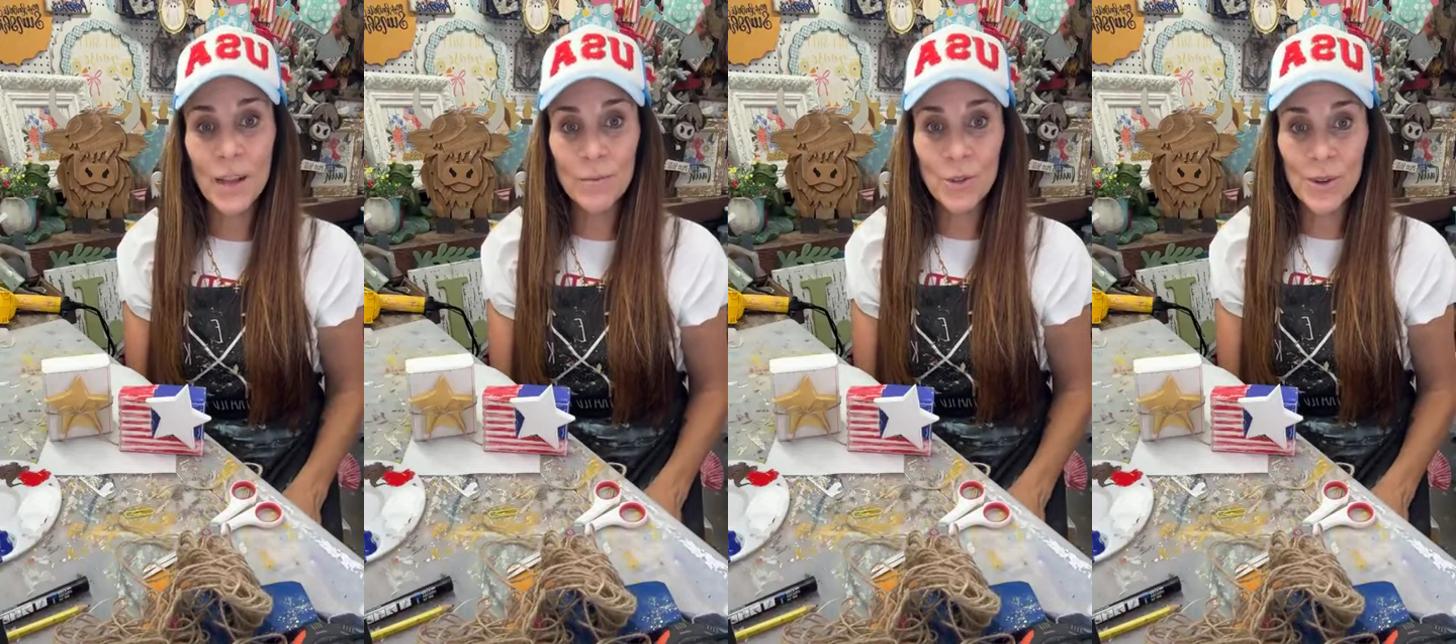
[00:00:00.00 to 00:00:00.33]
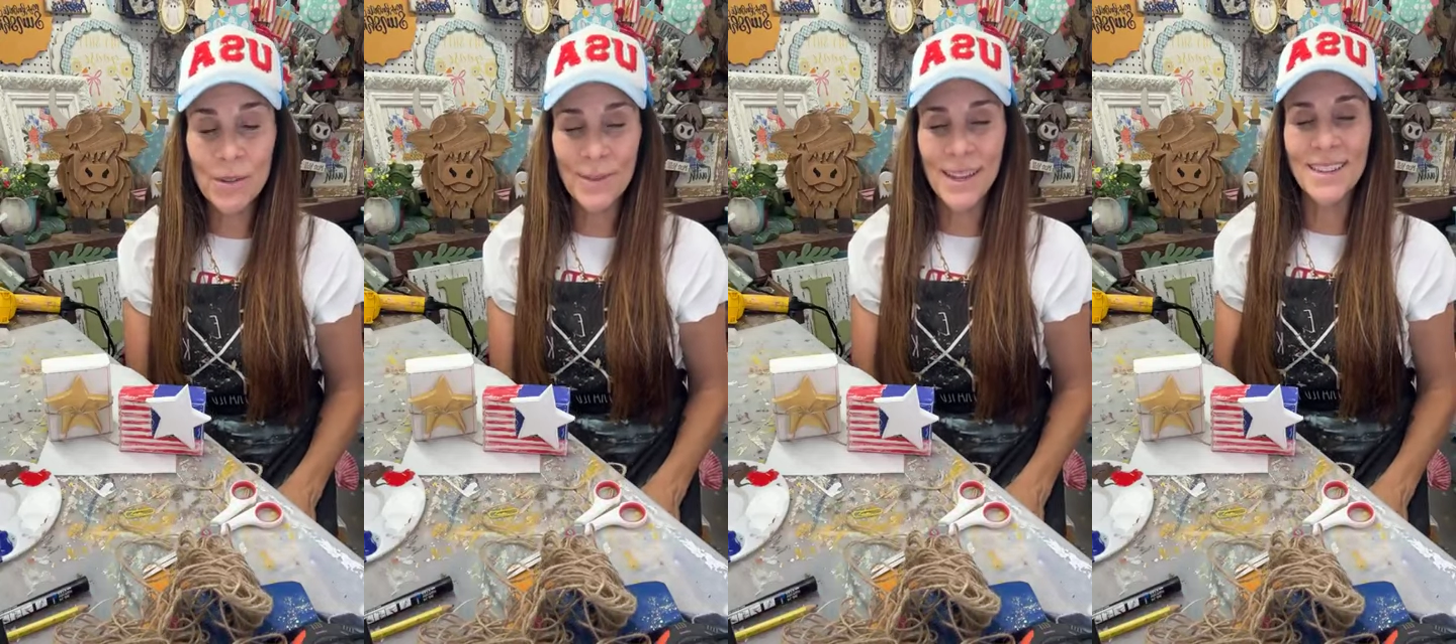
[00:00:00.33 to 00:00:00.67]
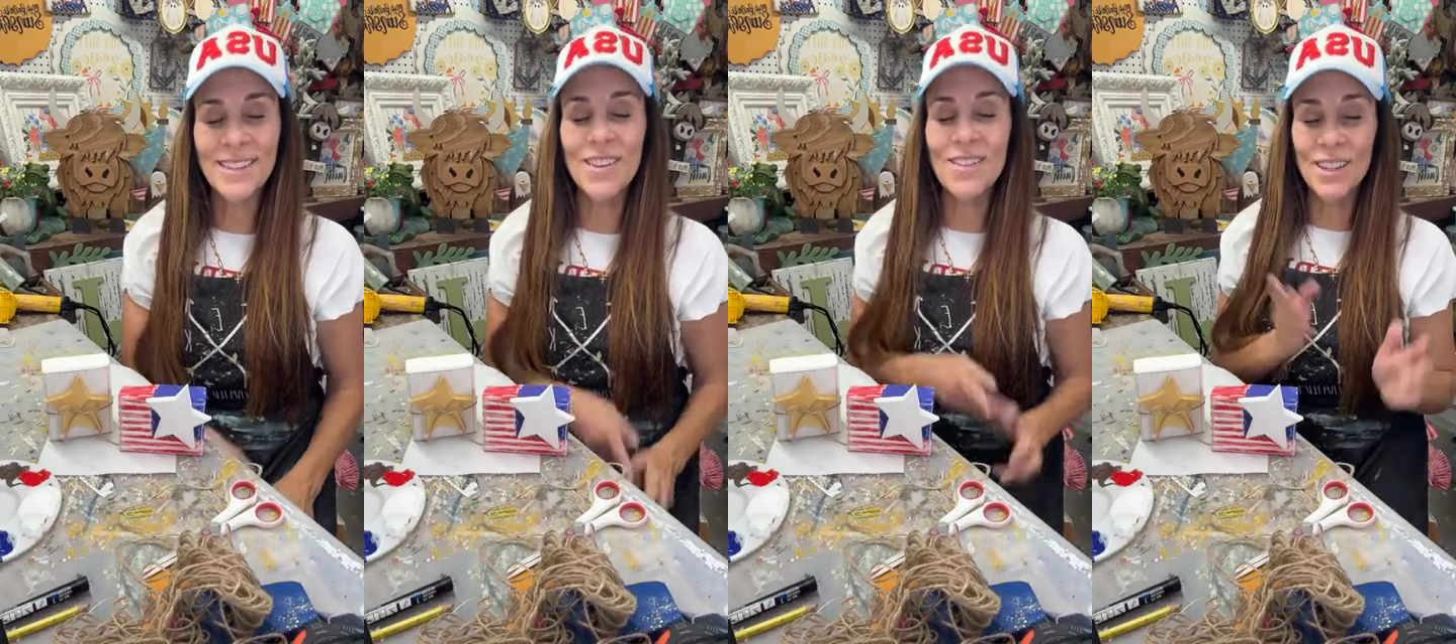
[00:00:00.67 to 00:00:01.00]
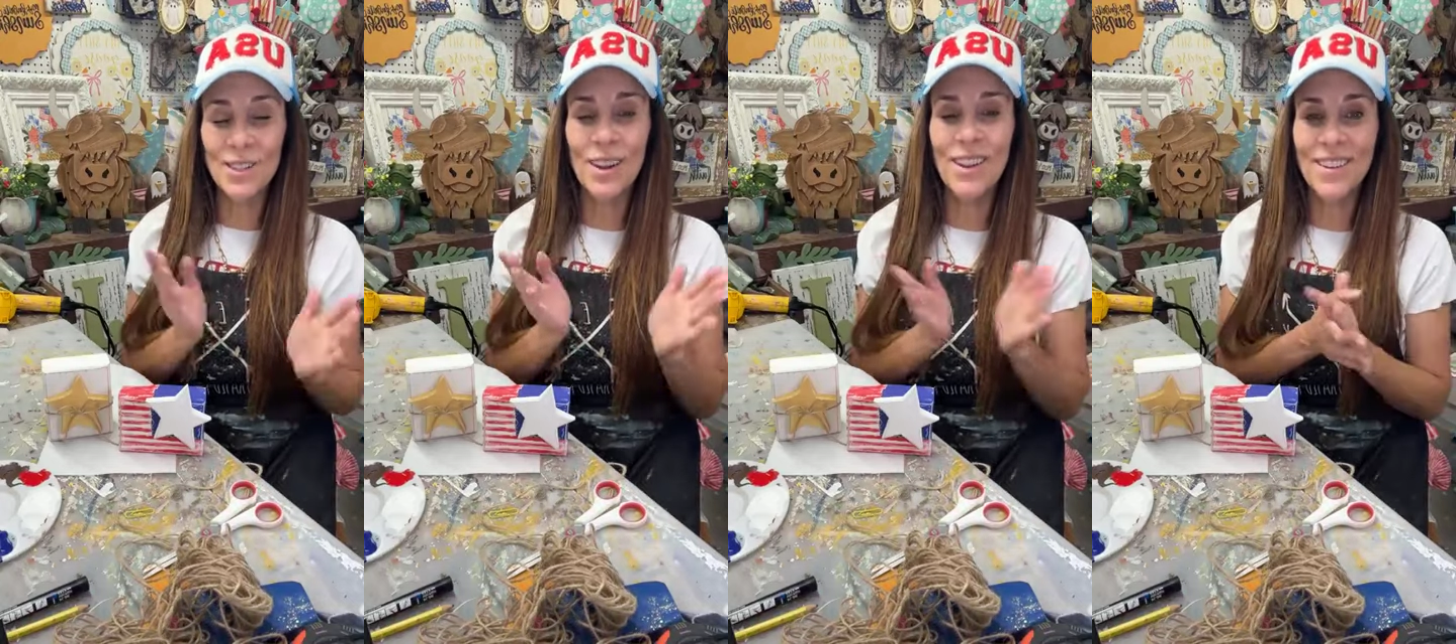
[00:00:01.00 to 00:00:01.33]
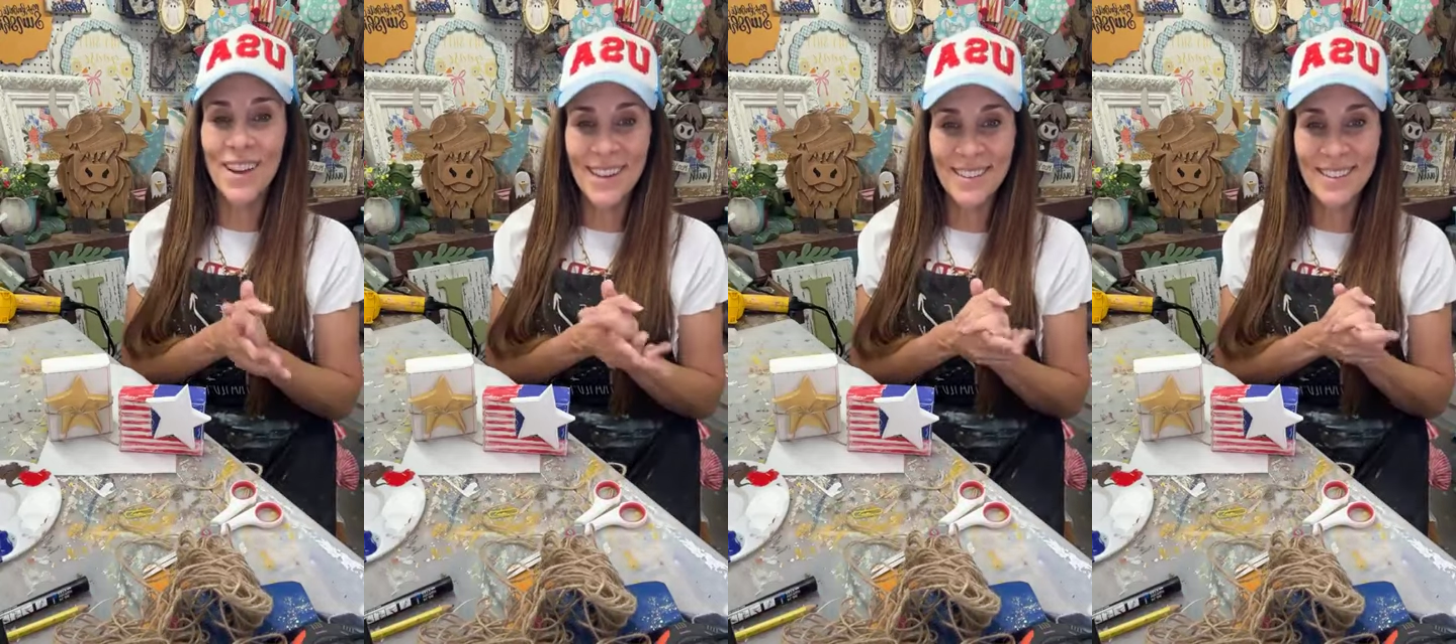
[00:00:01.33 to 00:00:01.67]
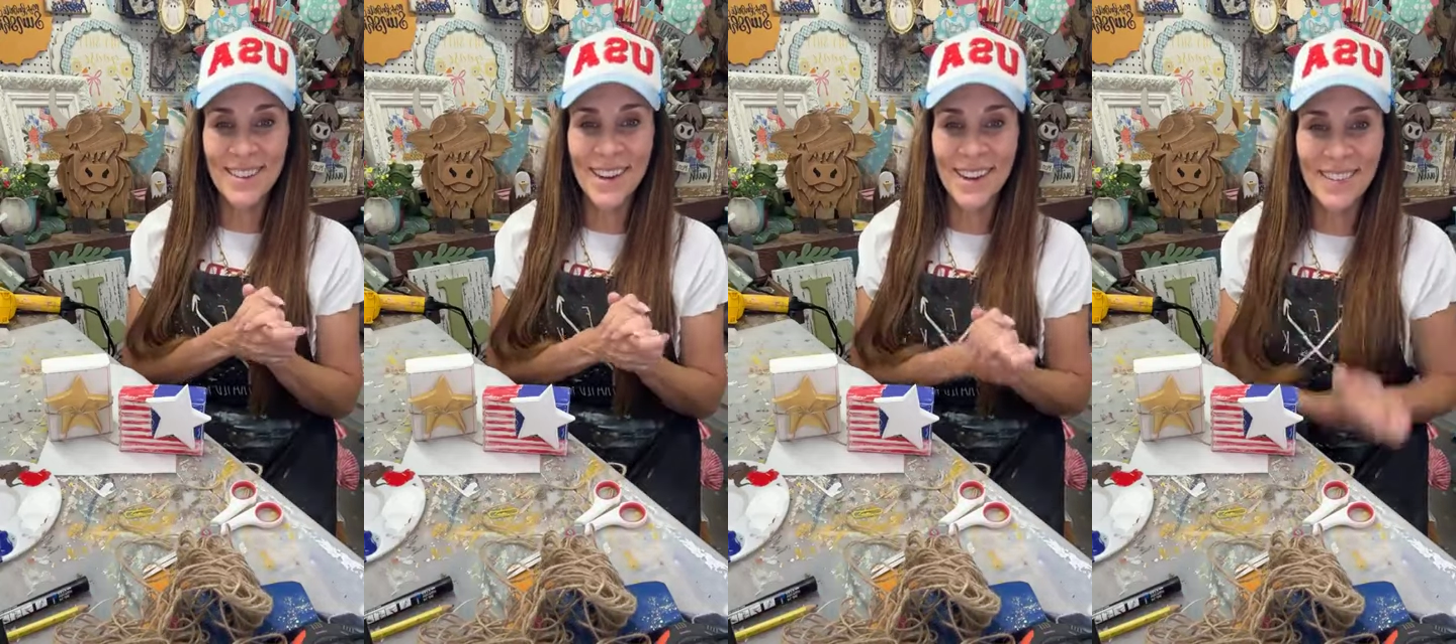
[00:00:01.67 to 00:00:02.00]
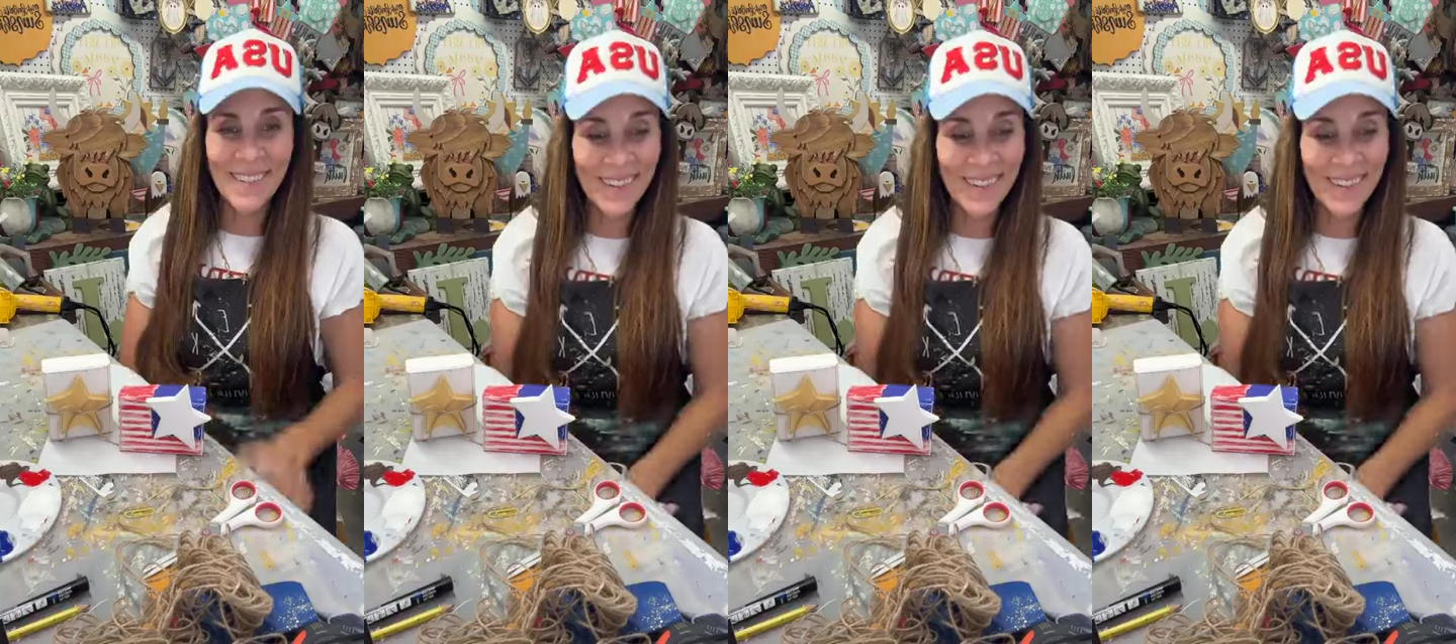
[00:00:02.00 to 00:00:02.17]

come join me, so this way you guys will know.